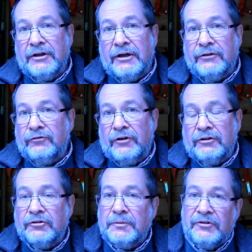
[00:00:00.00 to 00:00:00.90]
They either
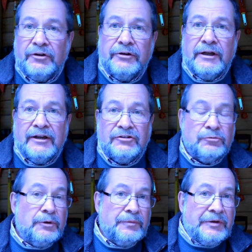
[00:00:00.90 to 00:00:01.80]
fail to materialise,
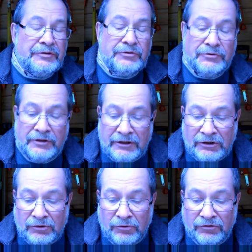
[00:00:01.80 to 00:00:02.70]
or when they do, they
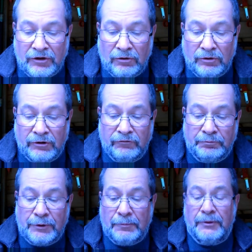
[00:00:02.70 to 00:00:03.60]
can cause a whole lot
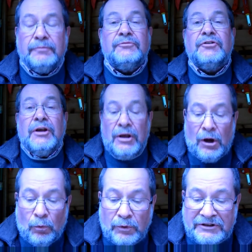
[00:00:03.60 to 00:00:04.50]
of problems,
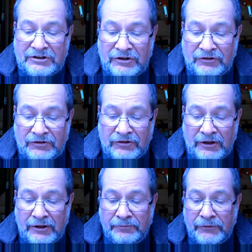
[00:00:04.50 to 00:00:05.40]
which is
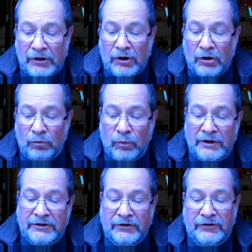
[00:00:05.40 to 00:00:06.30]

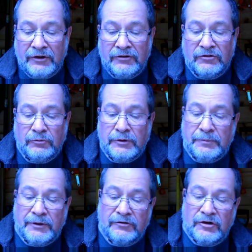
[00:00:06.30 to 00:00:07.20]
one of the things that we
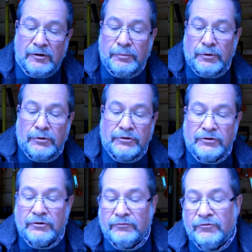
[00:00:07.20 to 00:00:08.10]
picked up on
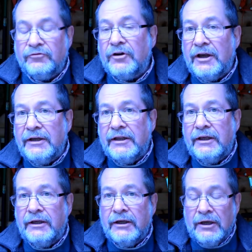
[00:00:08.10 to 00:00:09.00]

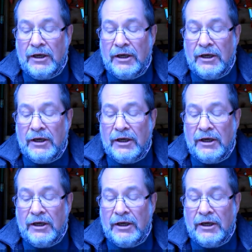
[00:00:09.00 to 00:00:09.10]
Friday,